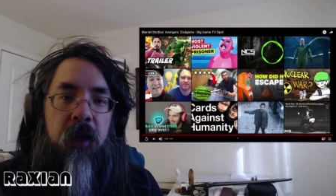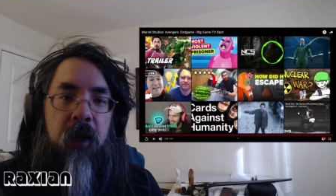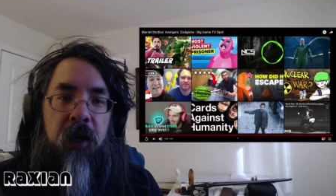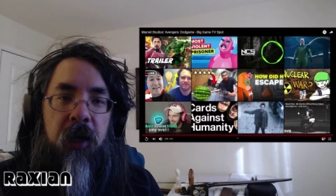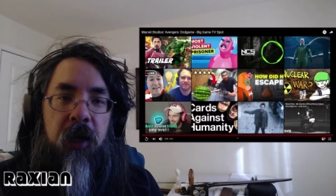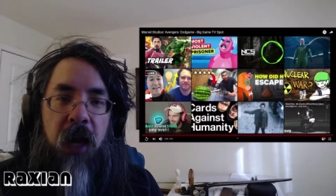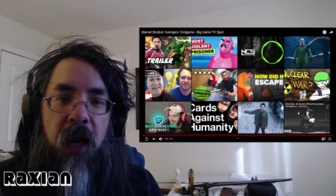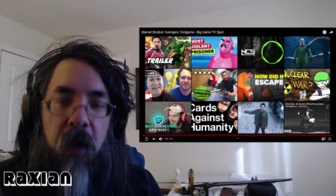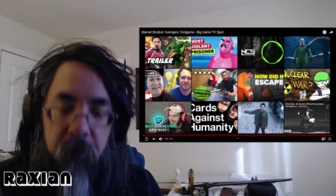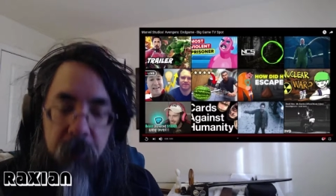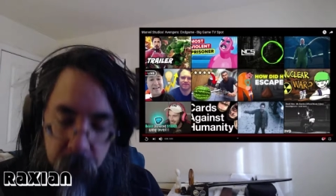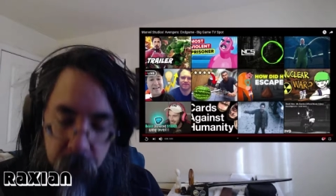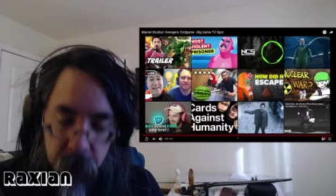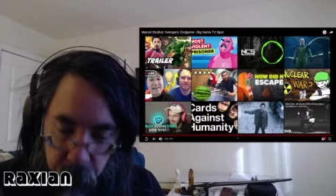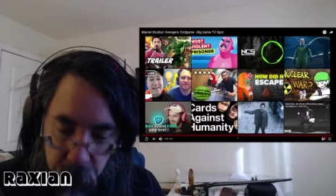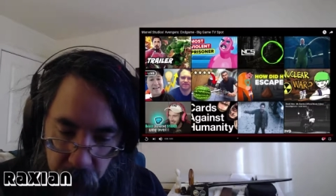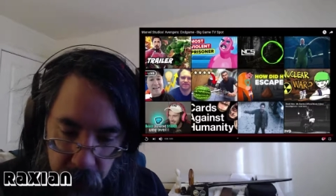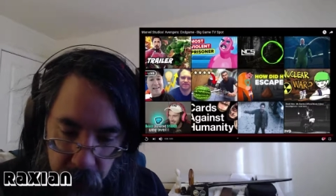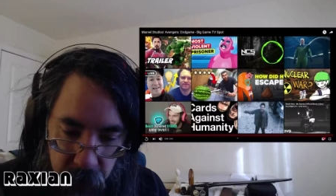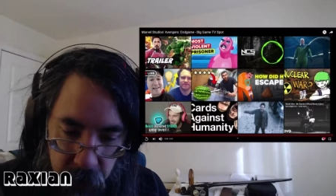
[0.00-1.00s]
It happened
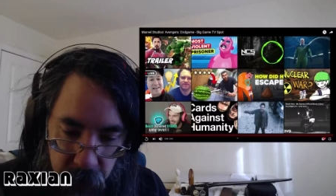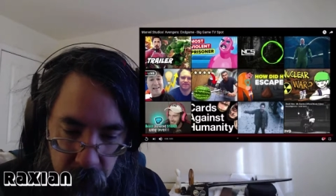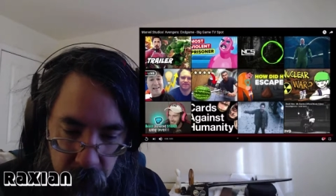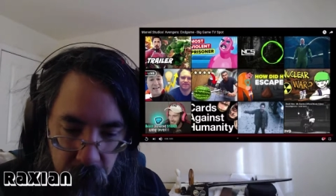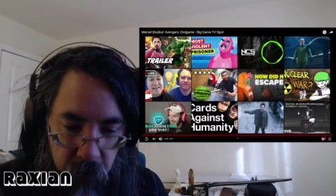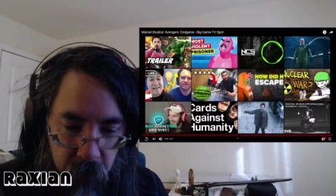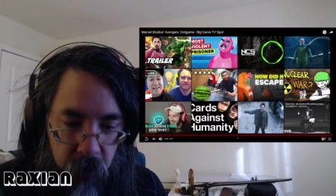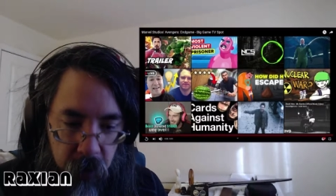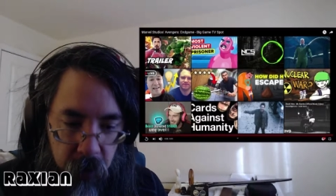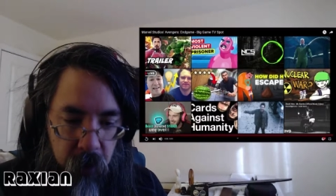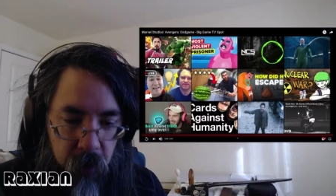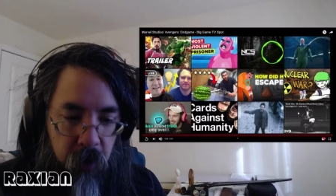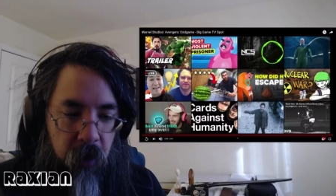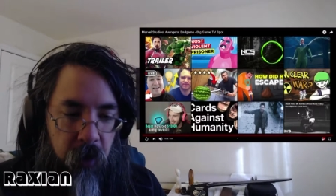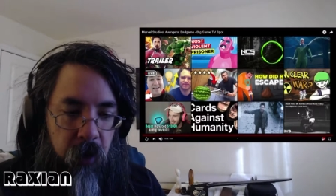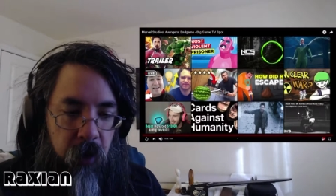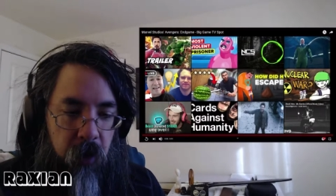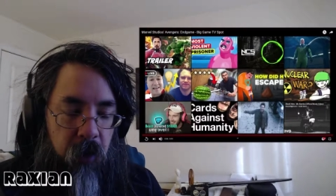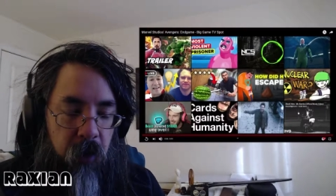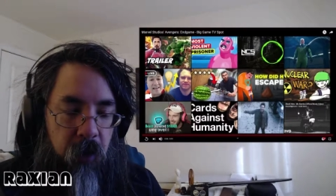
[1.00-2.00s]
quick,
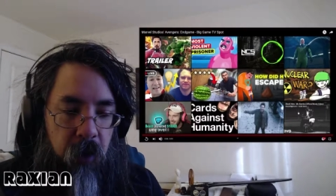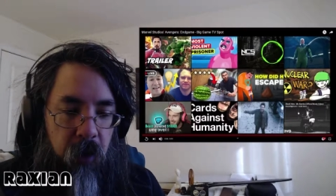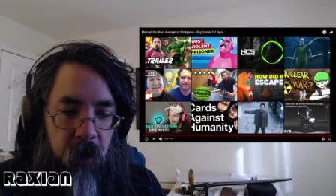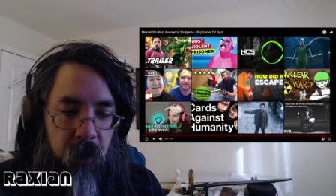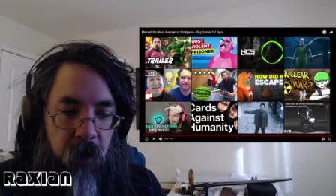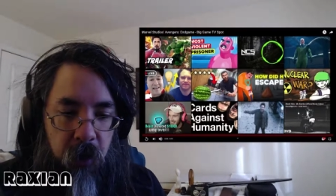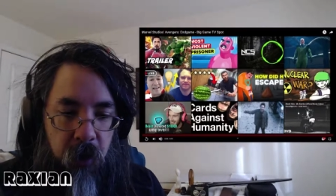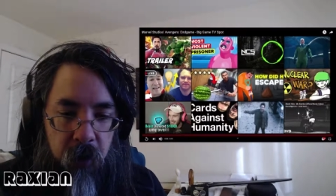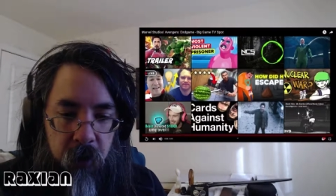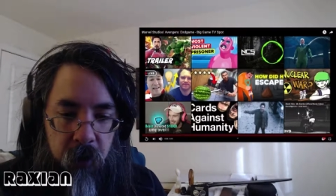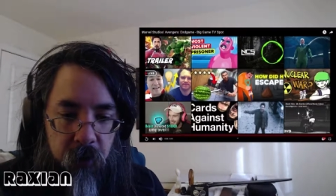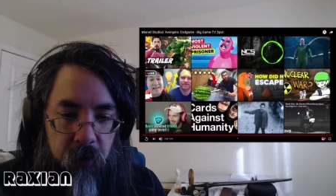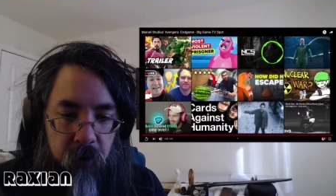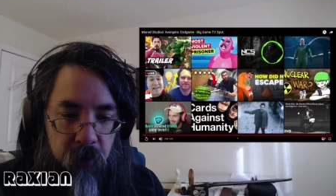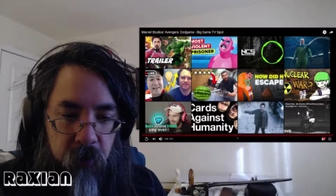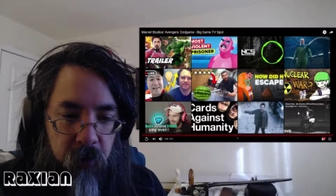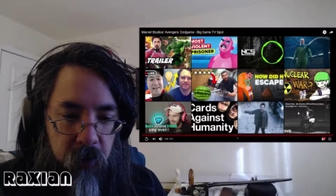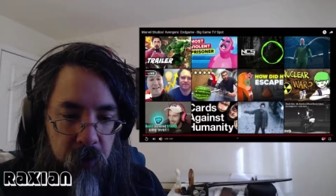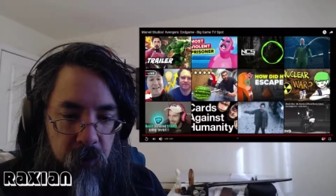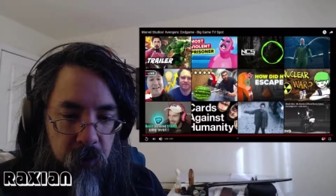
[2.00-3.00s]
and
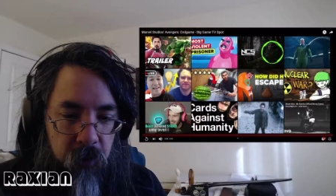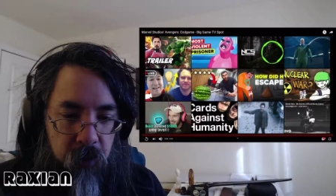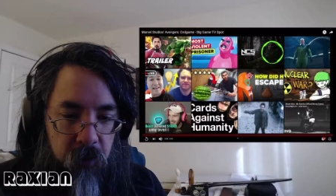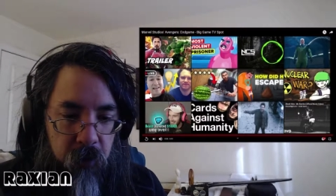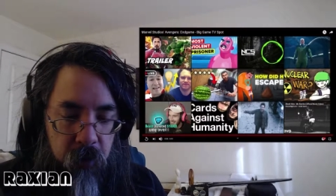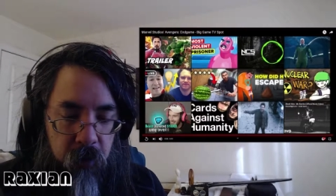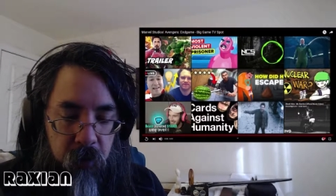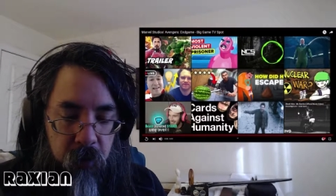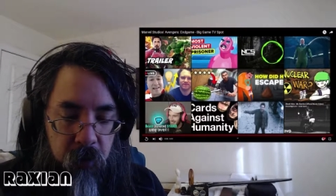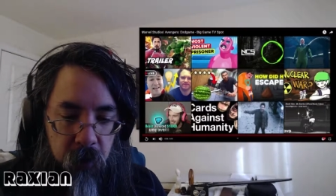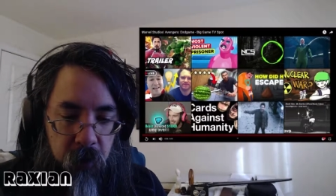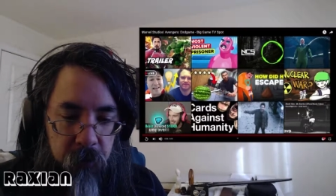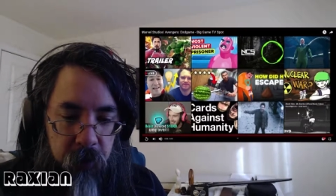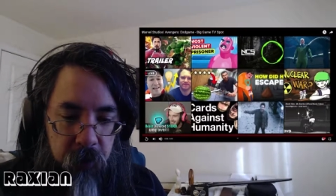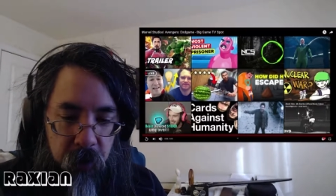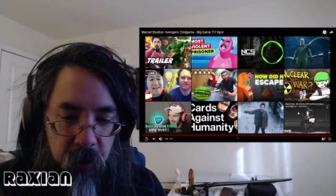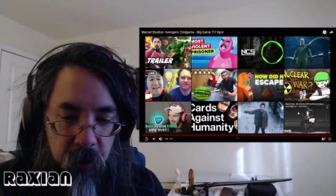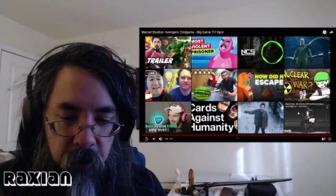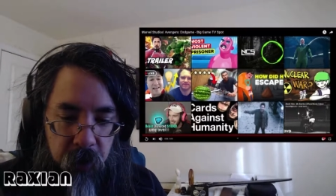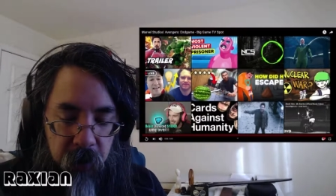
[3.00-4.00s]
I'm
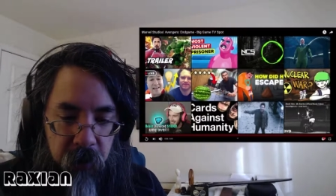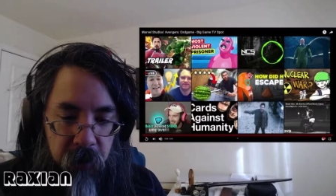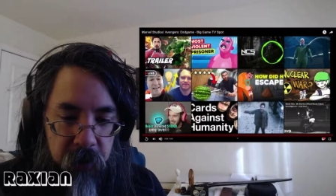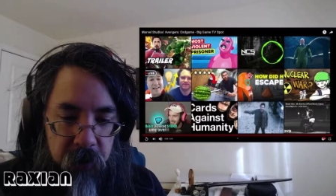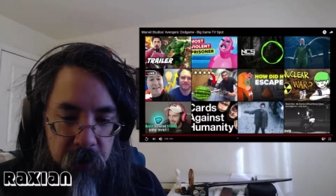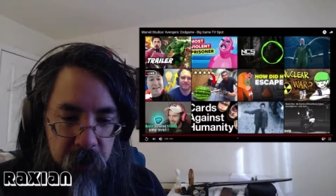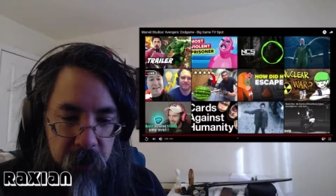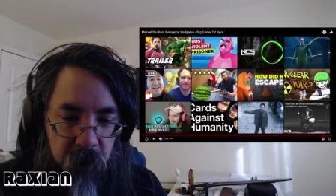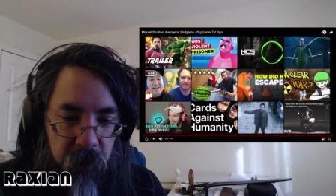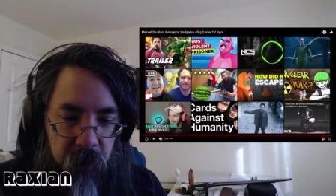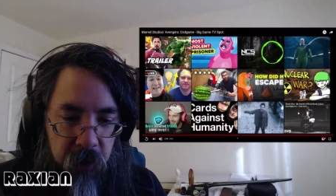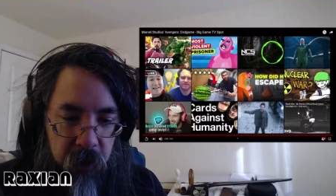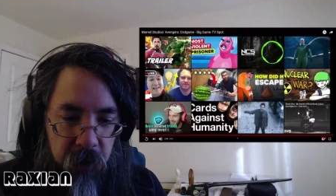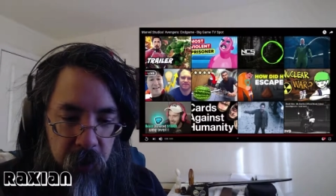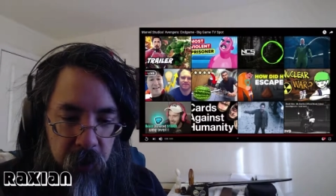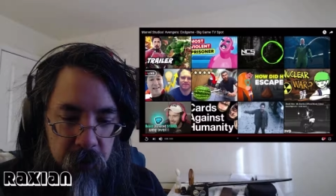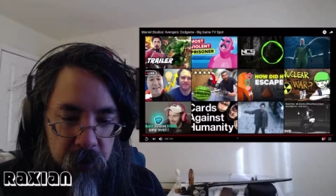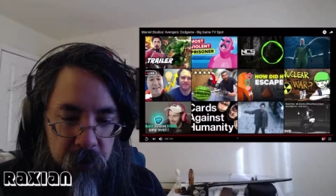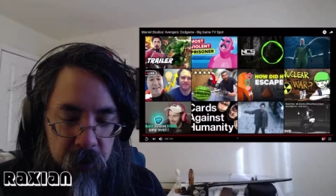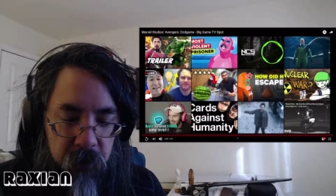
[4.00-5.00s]
trying to think if there's anything
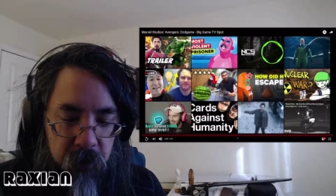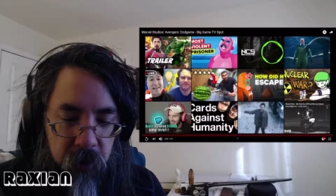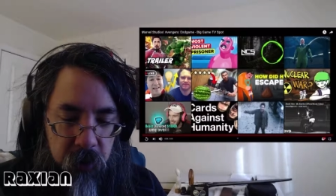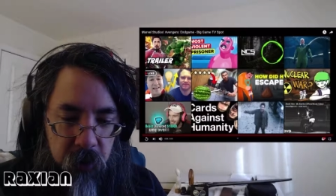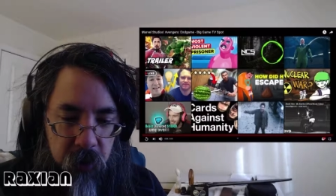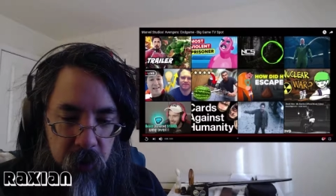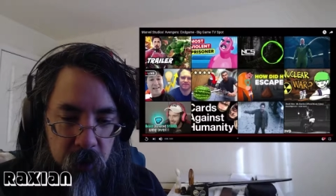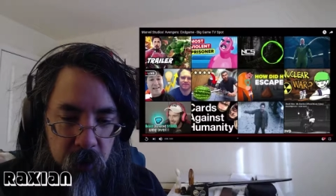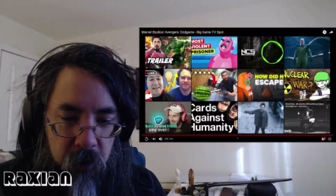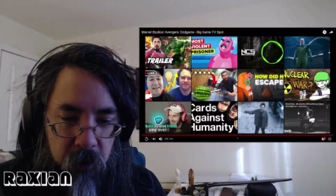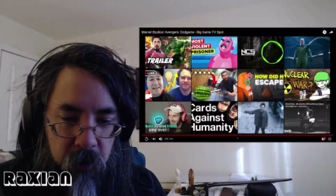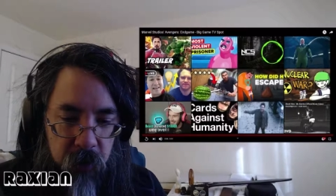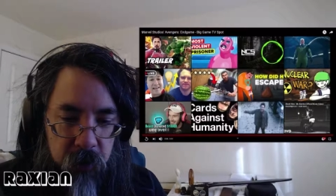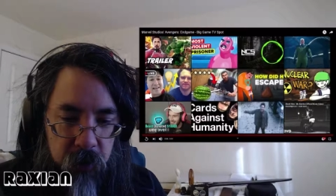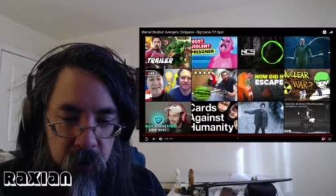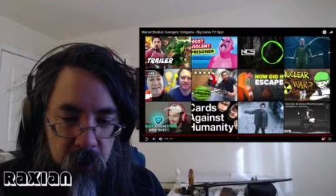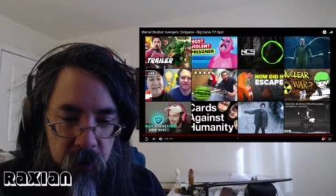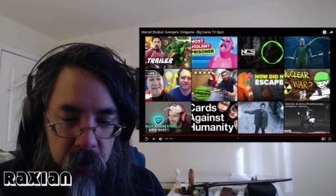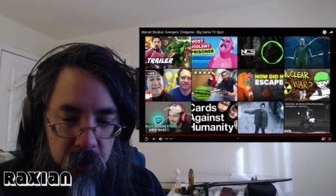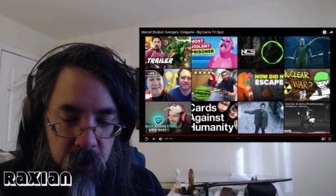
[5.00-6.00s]
else uh, that
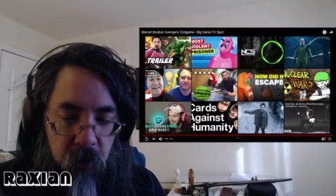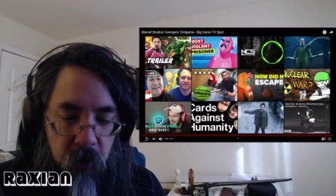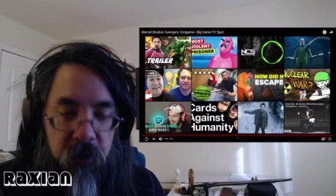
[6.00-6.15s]
stuck out.